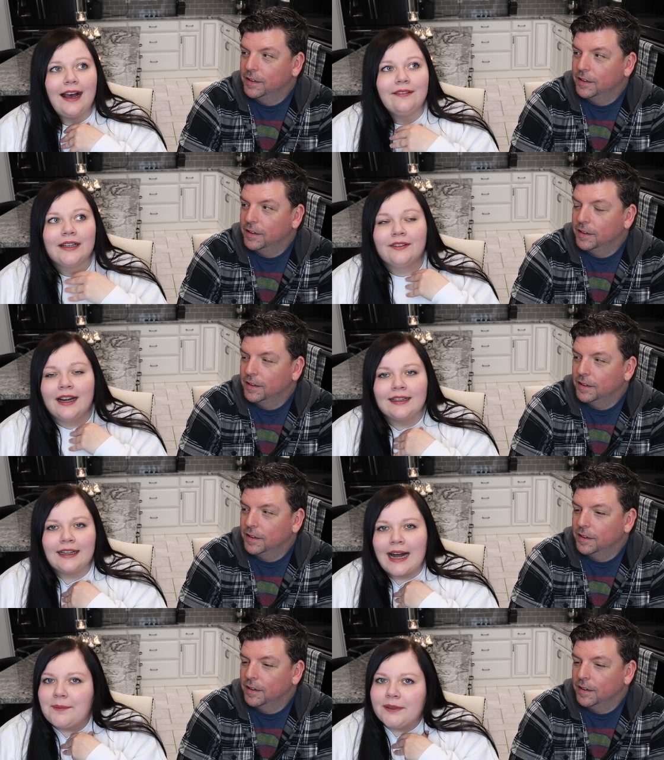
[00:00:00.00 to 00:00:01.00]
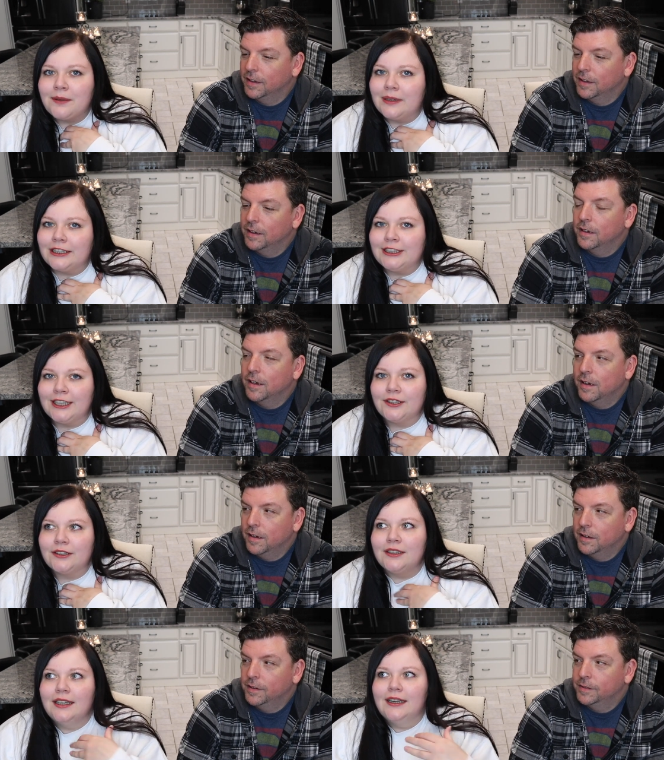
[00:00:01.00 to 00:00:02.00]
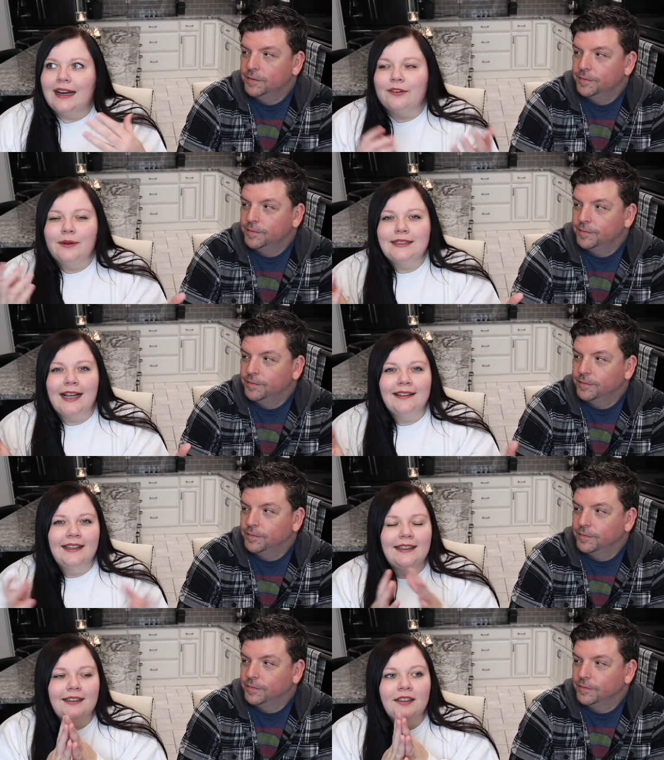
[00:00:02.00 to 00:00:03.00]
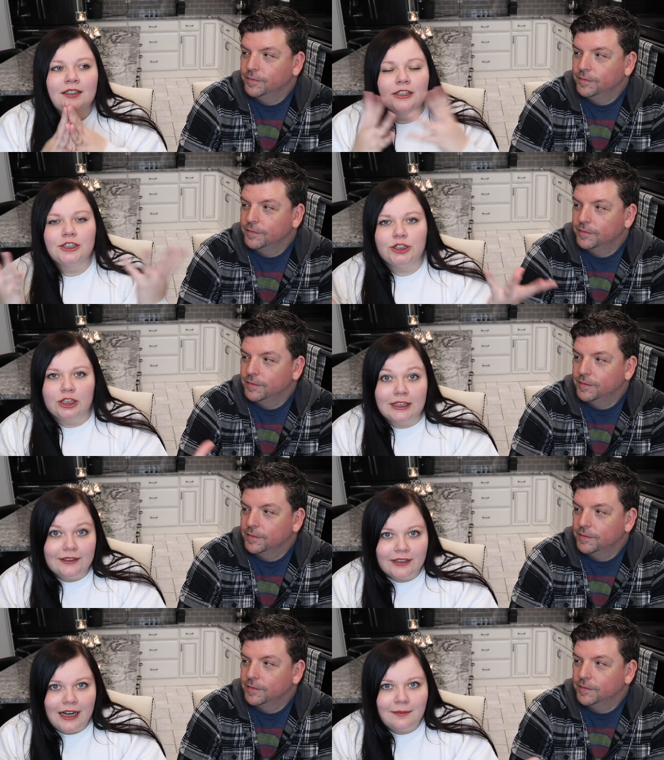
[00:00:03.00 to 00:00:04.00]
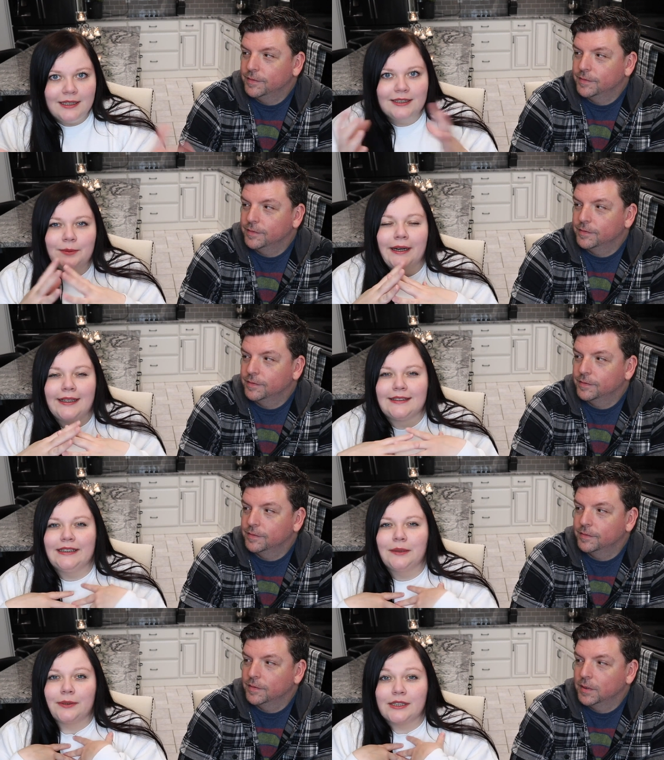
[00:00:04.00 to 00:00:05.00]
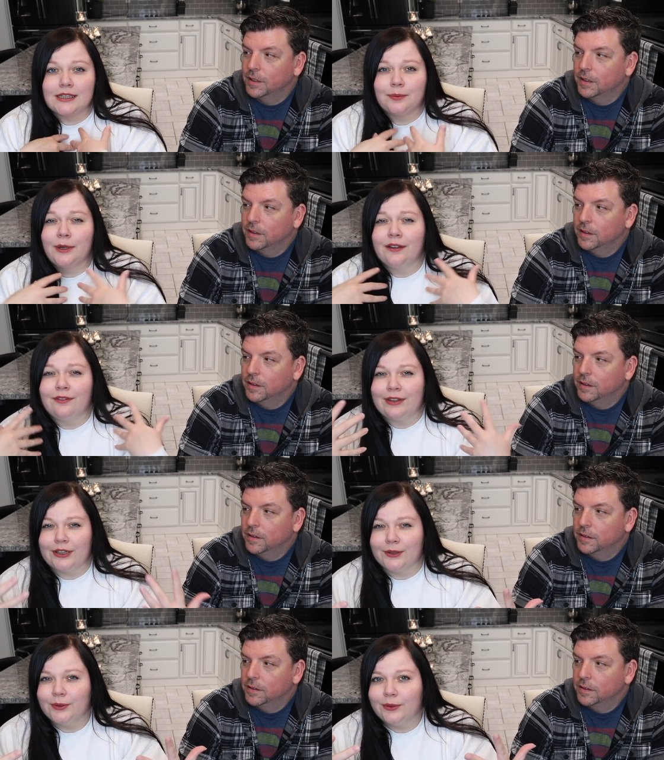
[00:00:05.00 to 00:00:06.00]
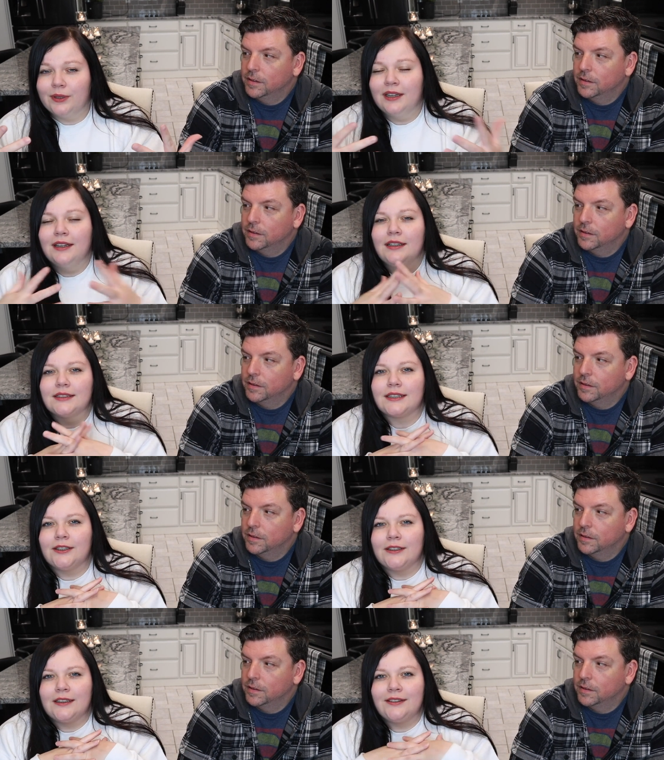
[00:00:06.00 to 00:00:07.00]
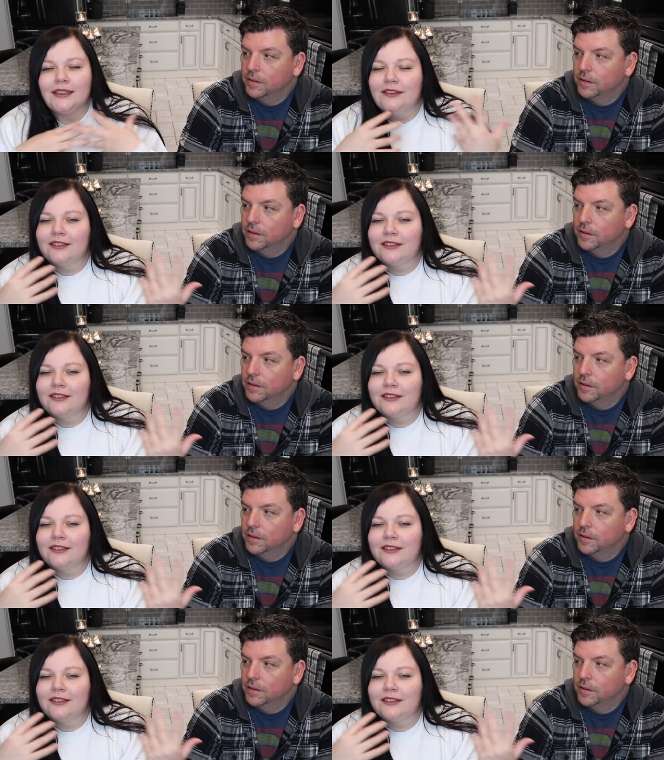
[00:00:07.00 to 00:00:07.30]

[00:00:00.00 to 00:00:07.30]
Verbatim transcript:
Speaker 1: I've never had that happen on my channel. I've always had like constructive comments where I can see the person's point of view. So if you